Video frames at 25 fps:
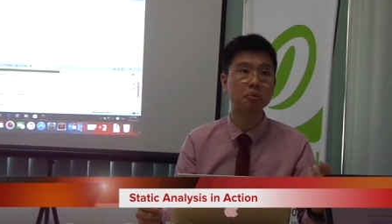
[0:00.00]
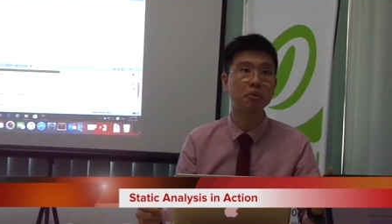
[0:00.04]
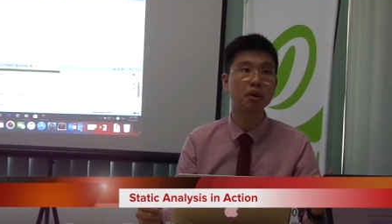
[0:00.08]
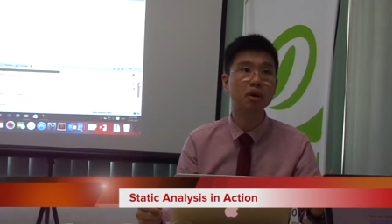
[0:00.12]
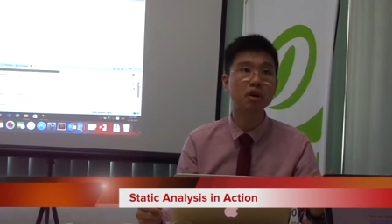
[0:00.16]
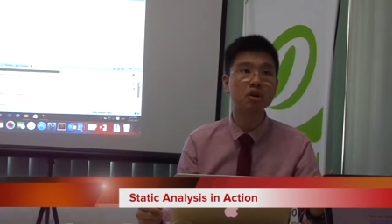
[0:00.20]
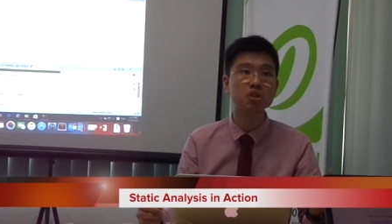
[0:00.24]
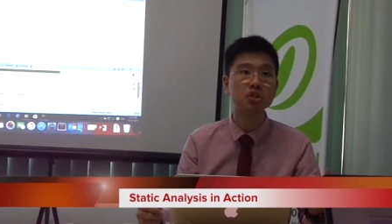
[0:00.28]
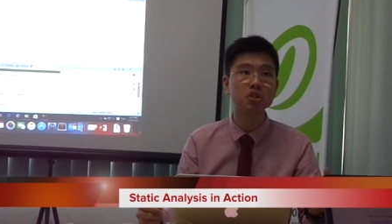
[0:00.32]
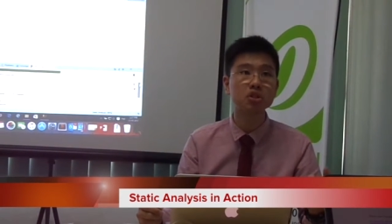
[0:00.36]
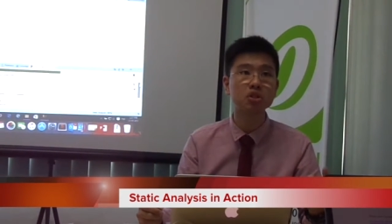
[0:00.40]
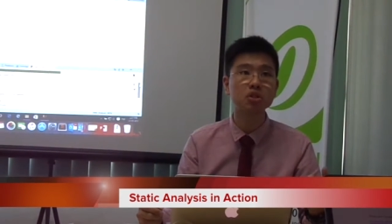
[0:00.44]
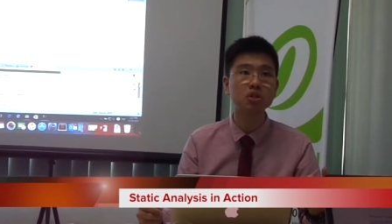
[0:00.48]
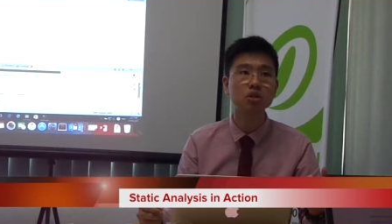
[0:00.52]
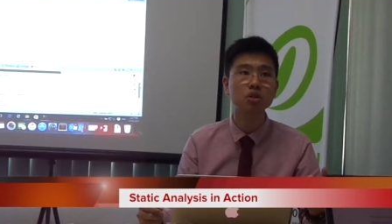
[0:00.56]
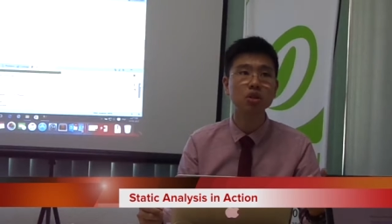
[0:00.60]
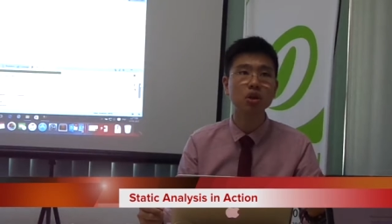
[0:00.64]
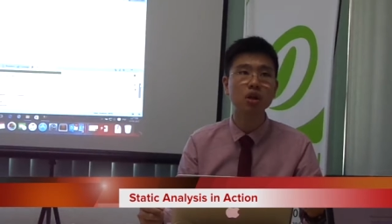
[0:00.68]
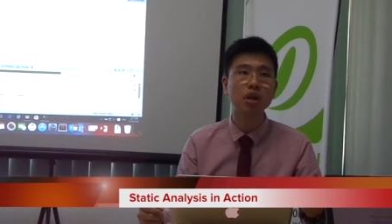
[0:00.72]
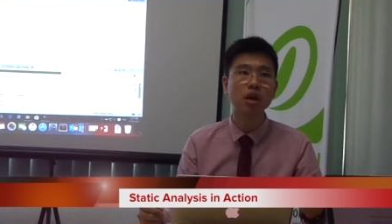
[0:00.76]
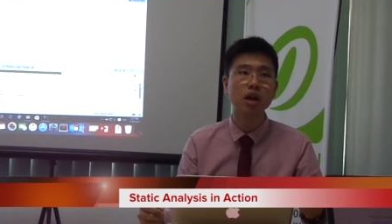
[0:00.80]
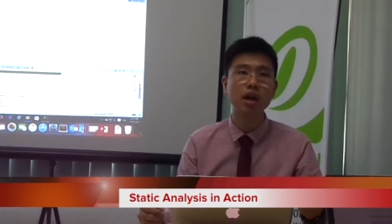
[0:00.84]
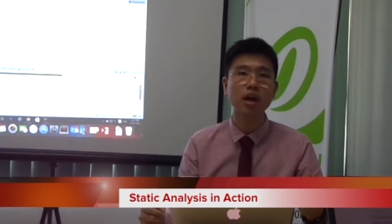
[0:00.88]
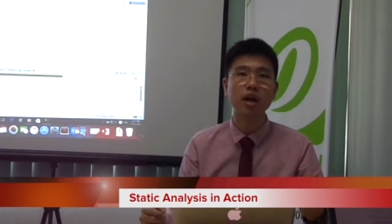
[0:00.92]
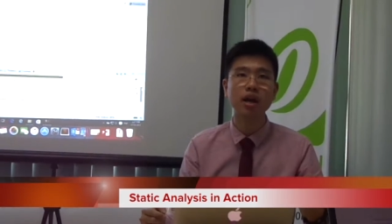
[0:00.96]
the box,
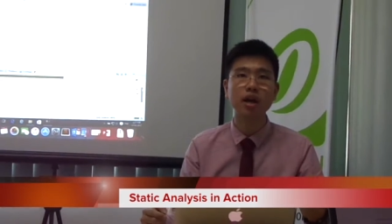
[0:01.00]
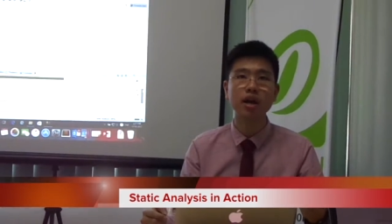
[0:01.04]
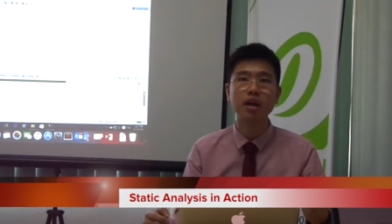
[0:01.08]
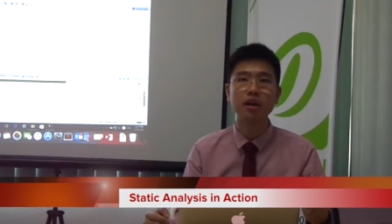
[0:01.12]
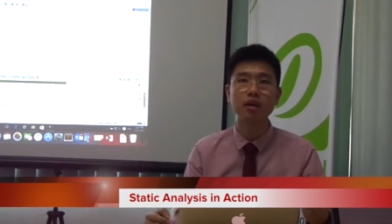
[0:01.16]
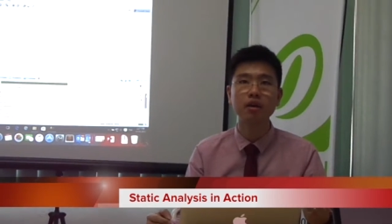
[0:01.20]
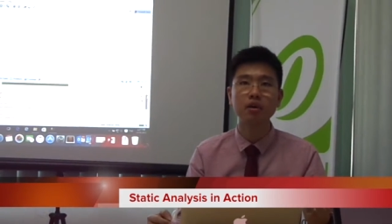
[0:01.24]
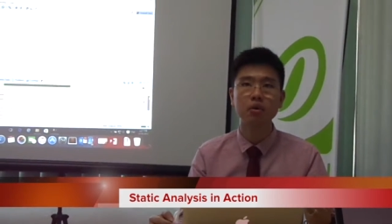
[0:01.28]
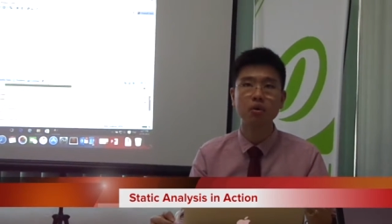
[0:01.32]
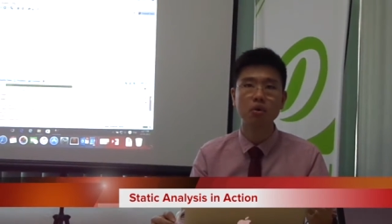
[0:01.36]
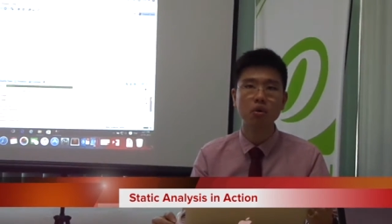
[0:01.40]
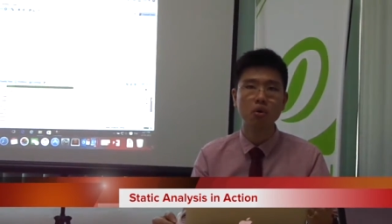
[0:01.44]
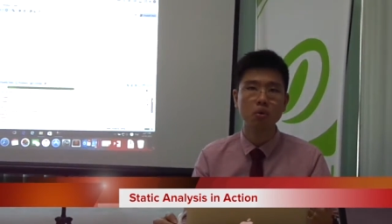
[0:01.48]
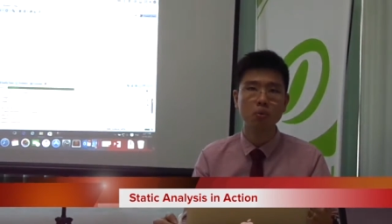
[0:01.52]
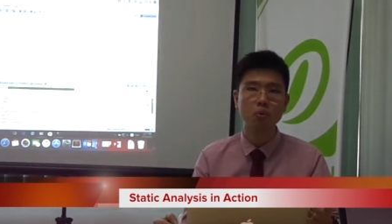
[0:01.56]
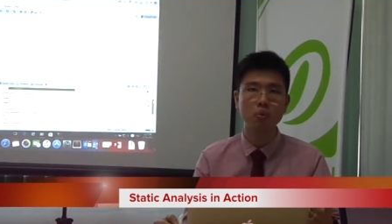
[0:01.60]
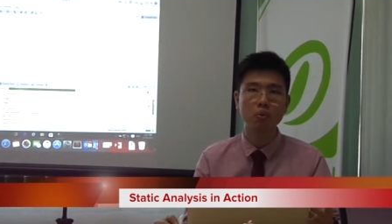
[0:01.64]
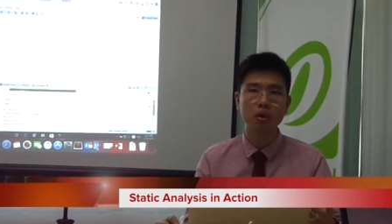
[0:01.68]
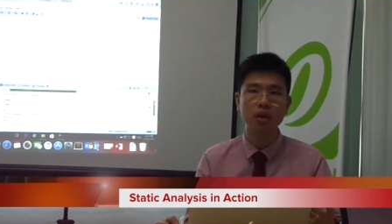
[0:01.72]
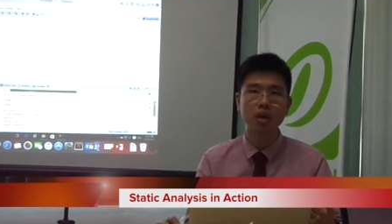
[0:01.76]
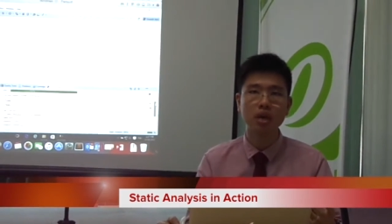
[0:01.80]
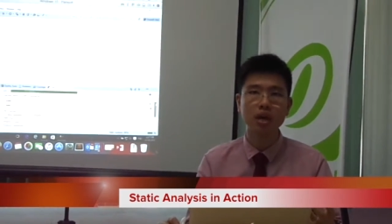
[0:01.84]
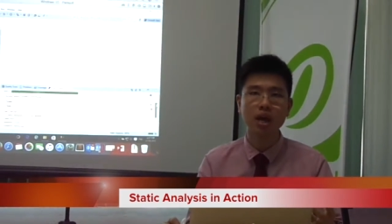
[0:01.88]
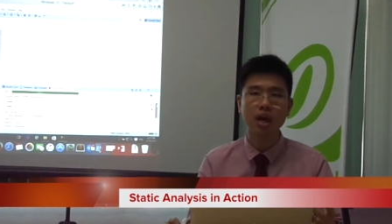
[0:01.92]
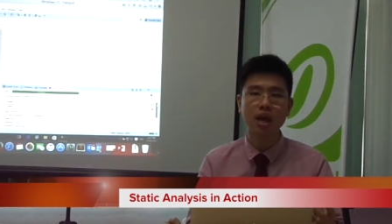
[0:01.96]
and
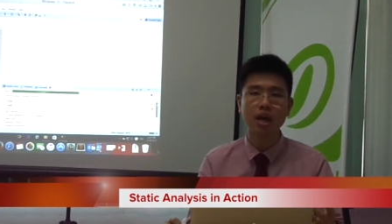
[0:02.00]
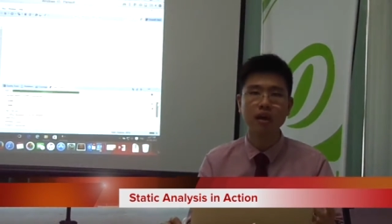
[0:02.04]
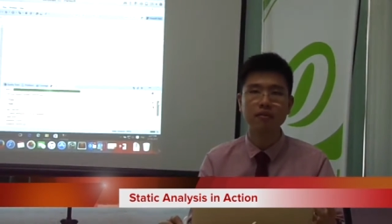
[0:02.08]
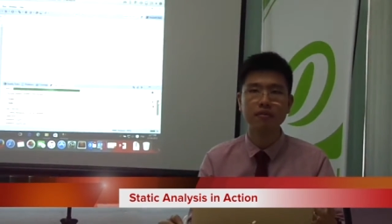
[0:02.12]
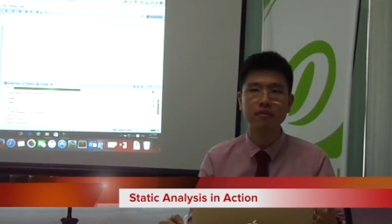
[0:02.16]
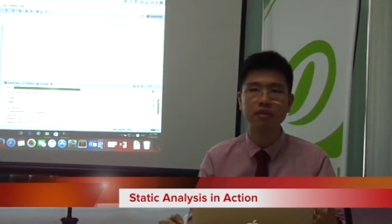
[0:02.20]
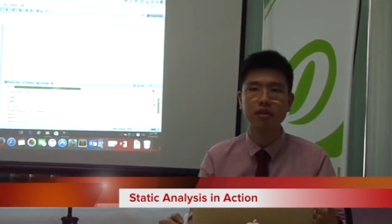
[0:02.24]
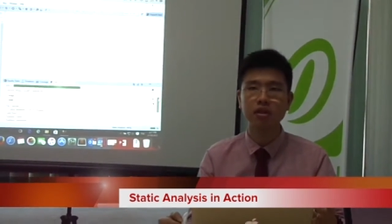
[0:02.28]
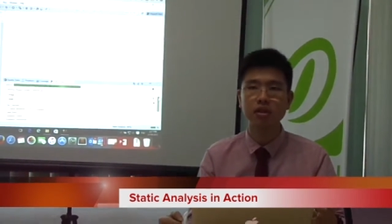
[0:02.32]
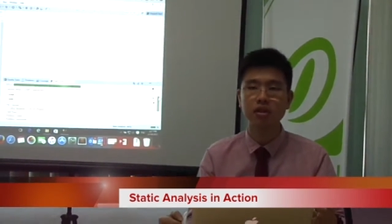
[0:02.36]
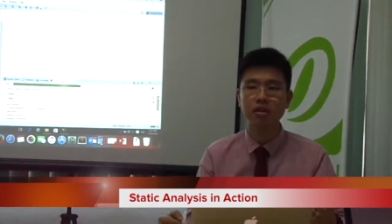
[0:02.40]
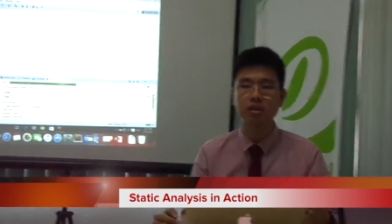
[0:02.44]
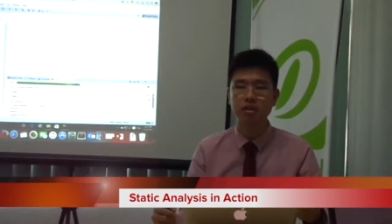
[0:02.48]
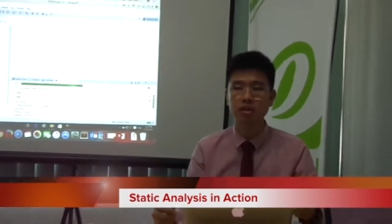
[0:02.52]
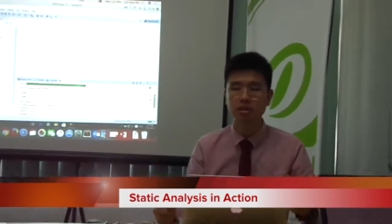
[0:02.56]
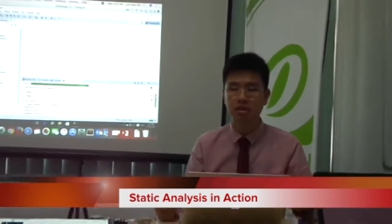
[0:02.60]
we have the